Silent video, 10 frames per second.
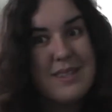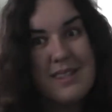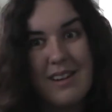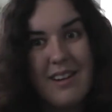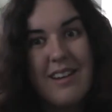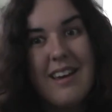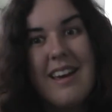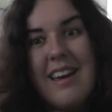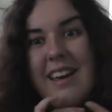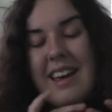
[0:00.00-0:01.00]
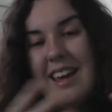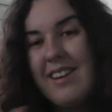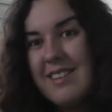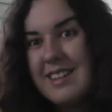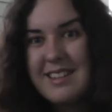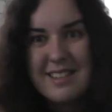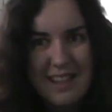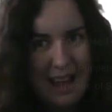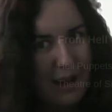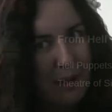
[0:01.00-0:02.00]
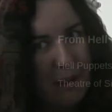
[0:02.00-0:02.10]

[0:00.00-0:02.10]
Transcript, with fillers: So here it is, the Hell